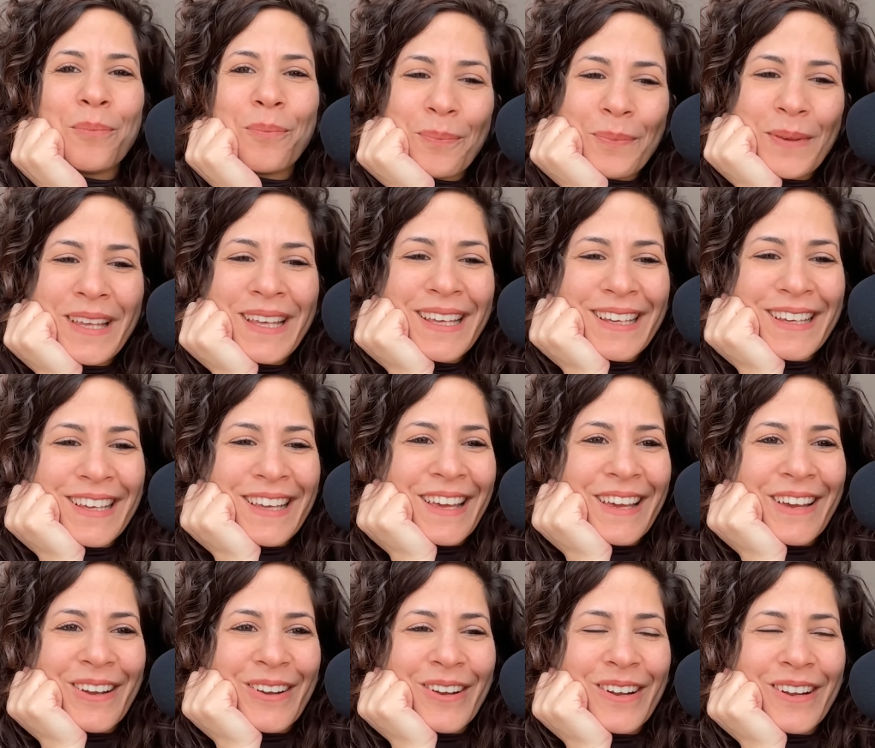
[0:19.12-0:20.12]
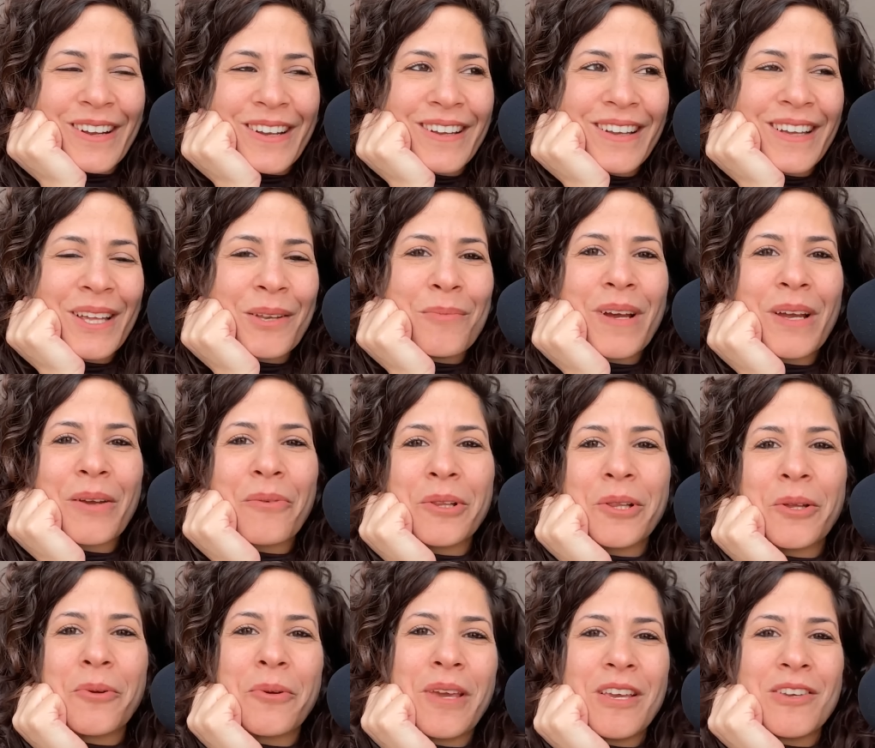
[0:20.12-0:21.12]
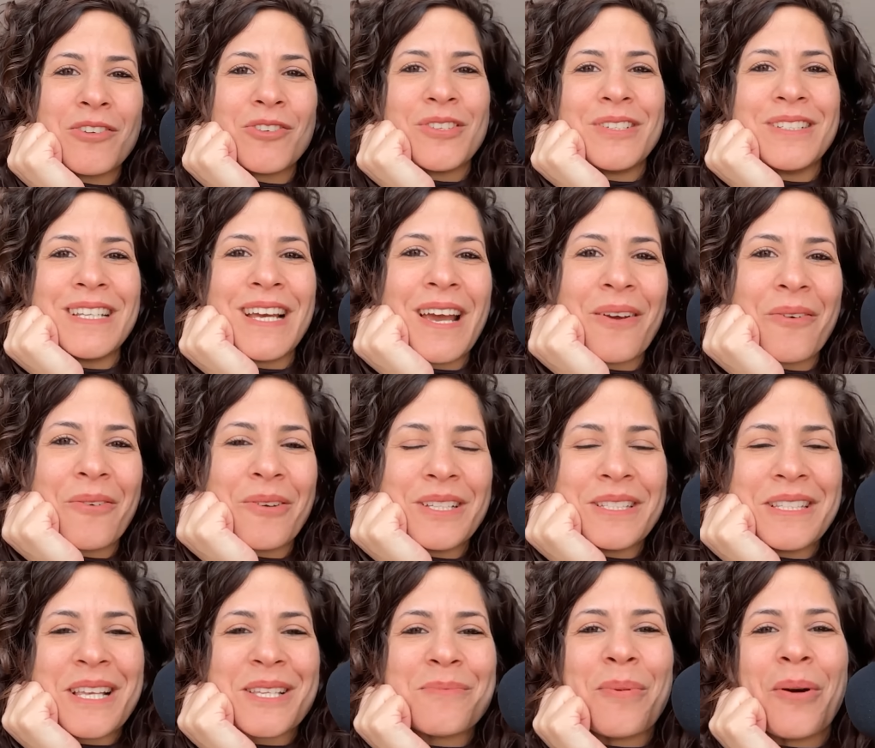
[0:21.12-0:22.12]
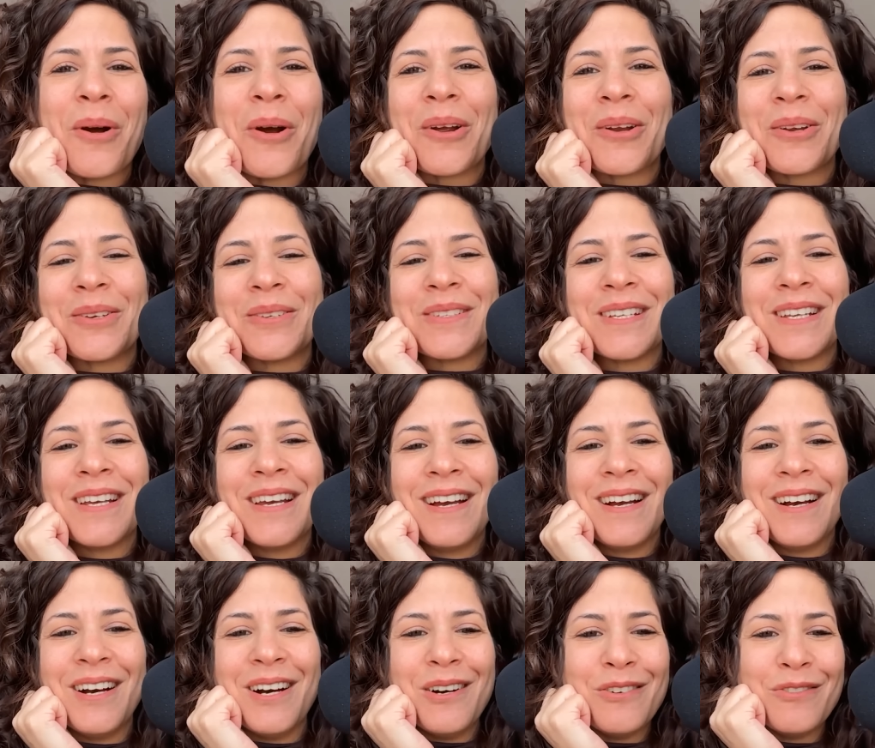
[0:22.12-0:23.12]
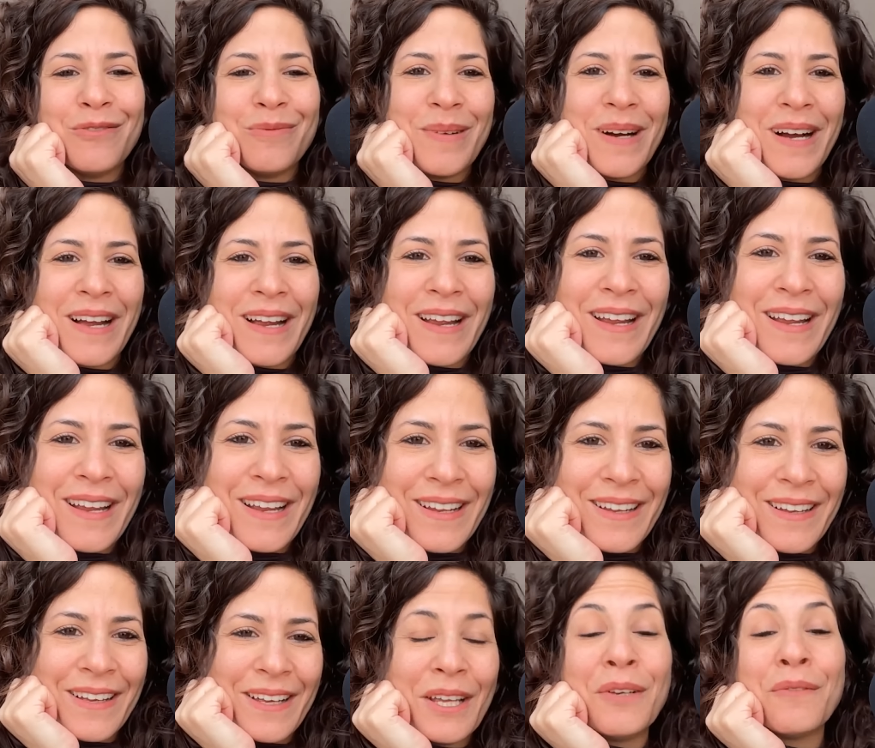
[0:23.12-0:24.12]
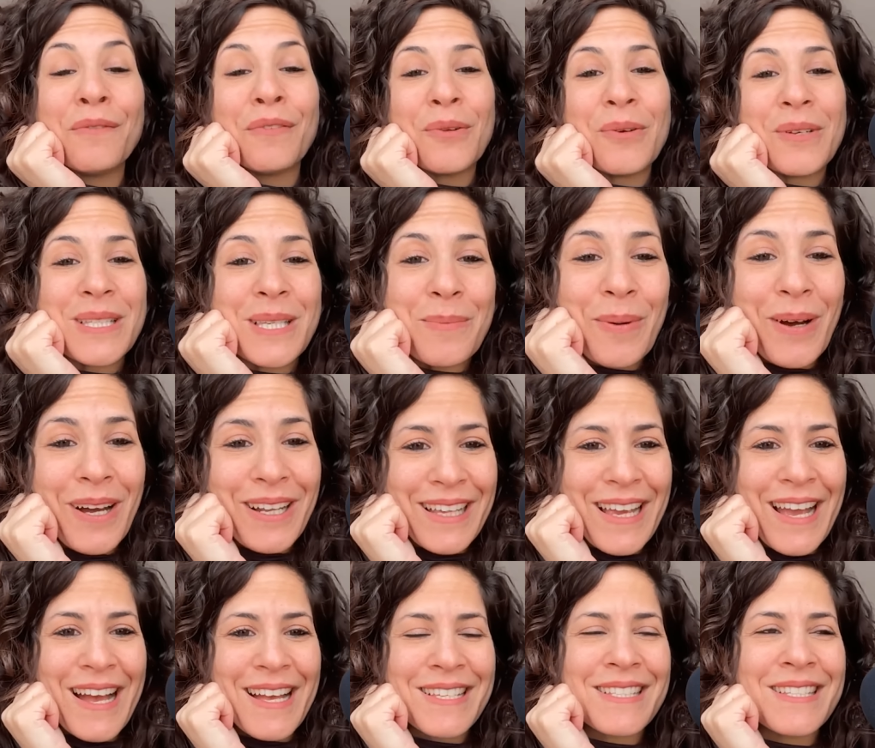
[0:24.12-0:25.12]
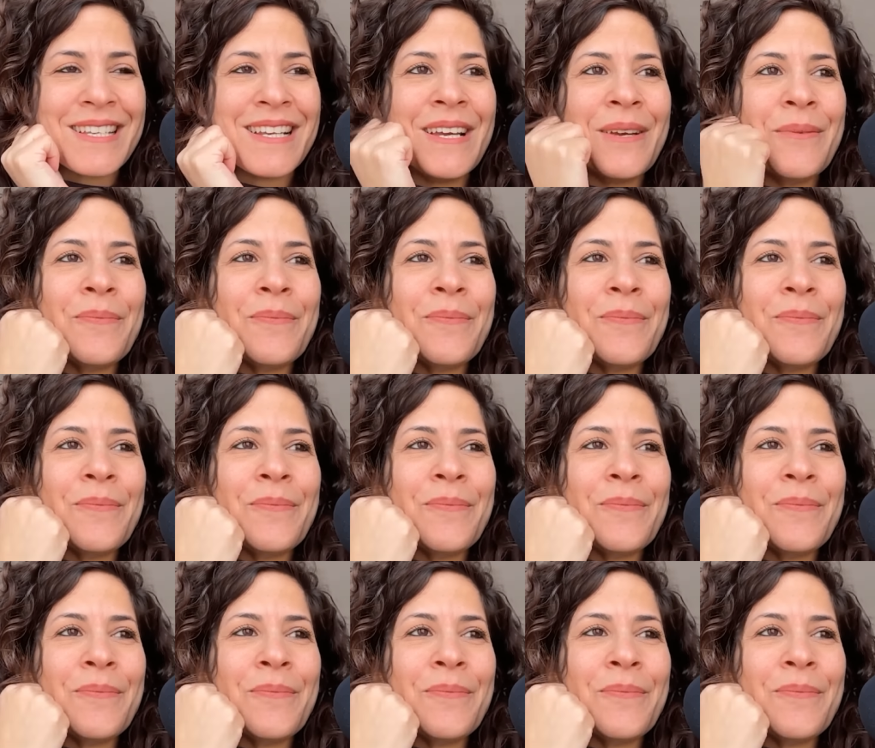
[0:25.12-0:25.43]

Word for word: being here in my relocation diaries as part of my Influency podcast.